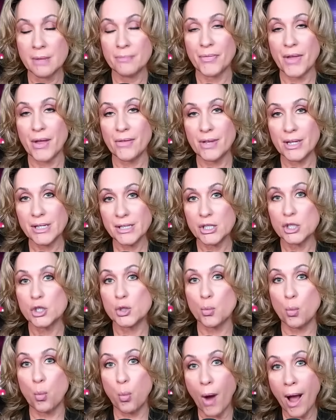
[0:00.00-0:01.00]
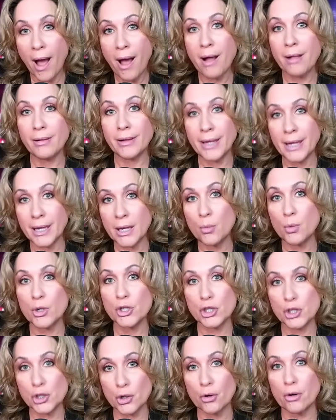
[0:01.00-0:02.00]
And this is while he
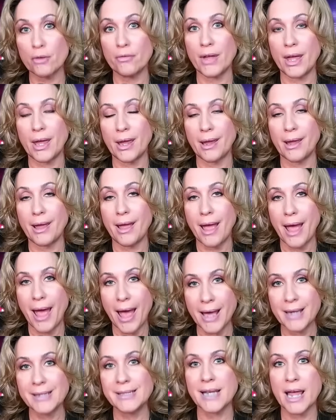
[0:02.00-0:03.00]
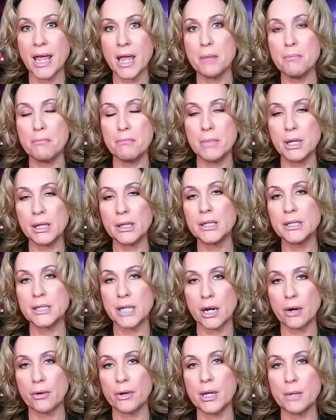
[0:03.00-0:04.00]
was serving as a
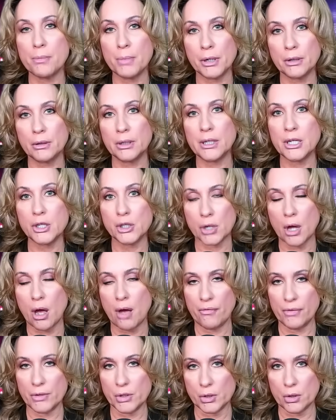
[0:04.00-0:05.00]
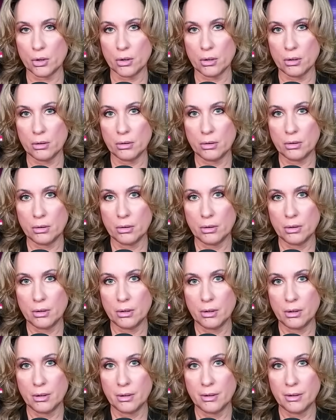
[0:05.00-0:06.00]
military police officer,
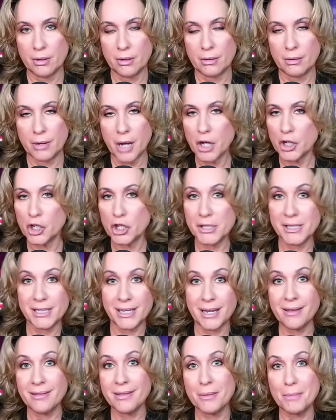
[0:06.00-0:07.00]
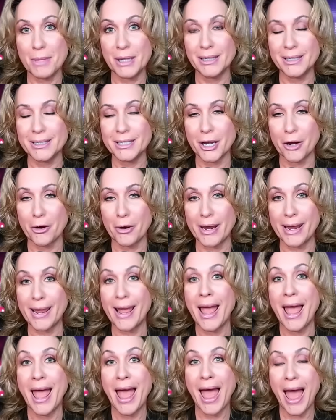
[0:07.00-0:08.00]
not just in the
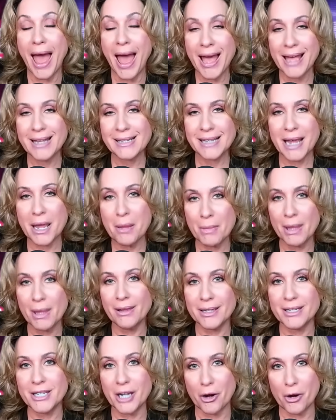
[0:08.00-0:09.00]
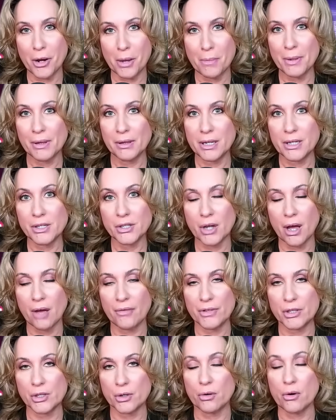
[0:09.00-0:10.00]
military, as a military police
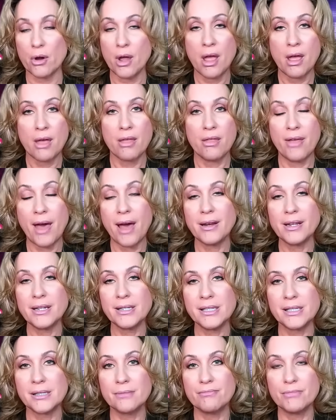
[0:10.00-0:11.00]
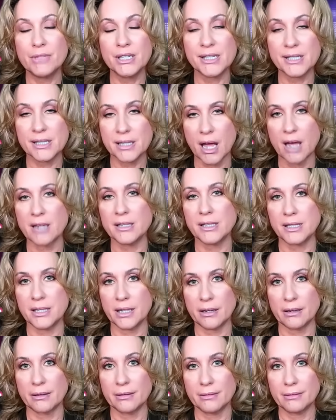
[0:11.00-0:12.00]
officer. That is
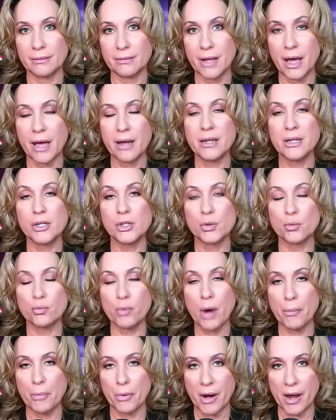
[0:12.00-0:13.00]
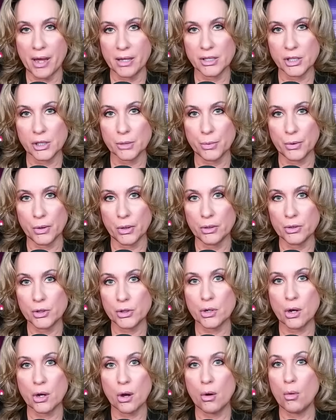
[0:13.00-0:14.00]
disgusting. That is reprehensible.
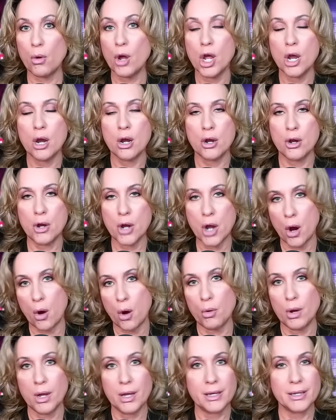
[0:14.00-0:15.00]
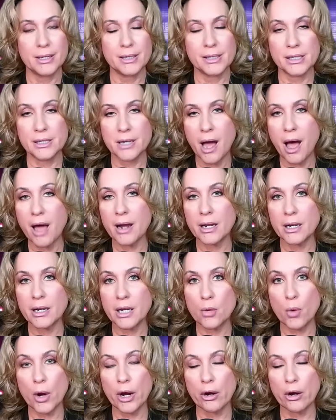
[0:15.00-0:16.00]
So, no, it's not
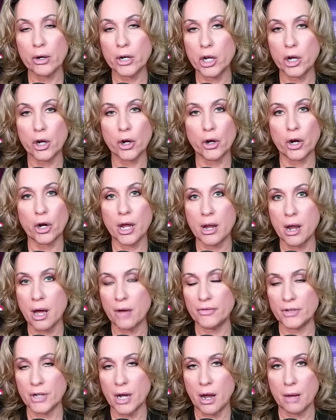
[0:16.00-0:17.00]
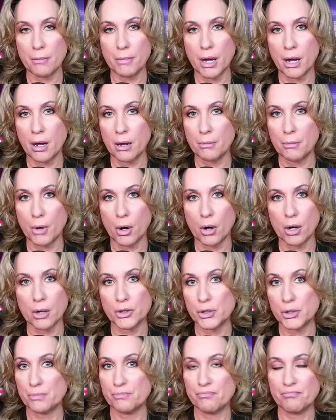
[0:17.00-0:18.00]
anywhere near enough time behind
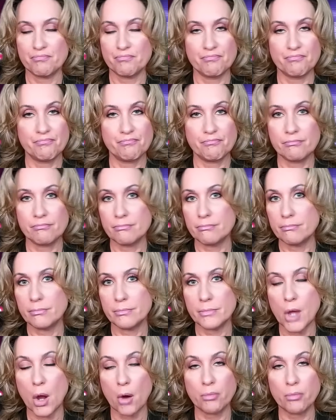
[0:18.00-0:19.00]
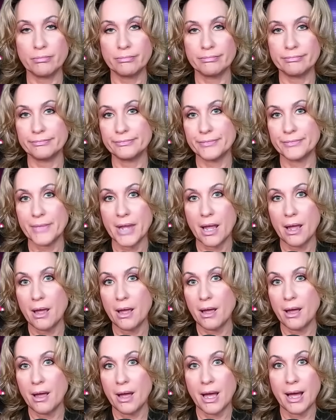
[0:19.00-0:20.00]
bars. No.
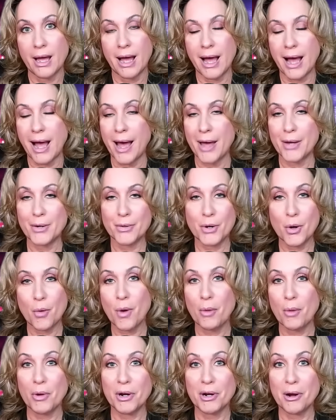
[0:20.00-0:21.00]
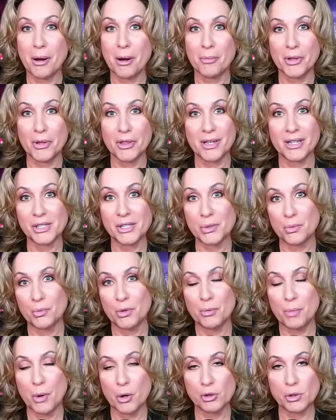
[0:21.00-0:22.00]
I don't know what went on with this
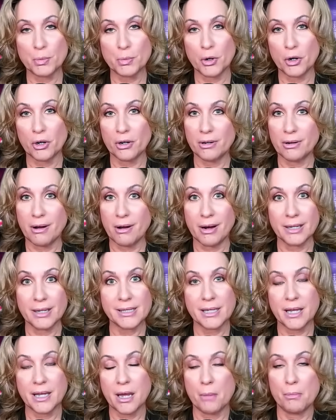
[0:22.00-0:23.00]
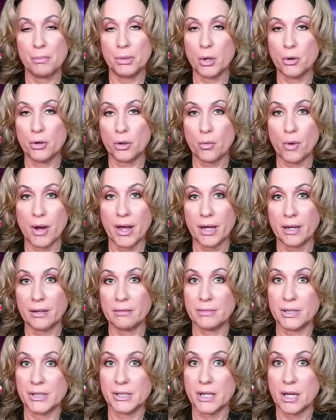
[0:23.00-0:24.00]
with Boasberg. Honestly, I'm blown away
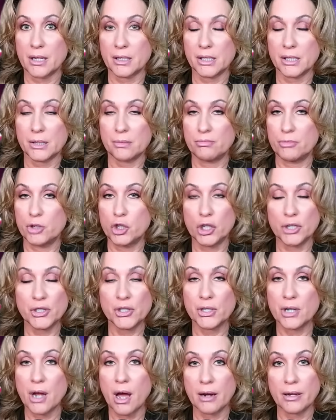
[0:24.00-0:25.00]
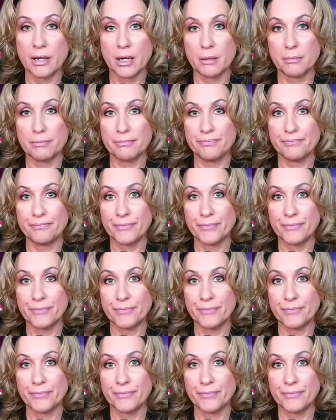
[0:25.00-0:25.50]
because that's just not him.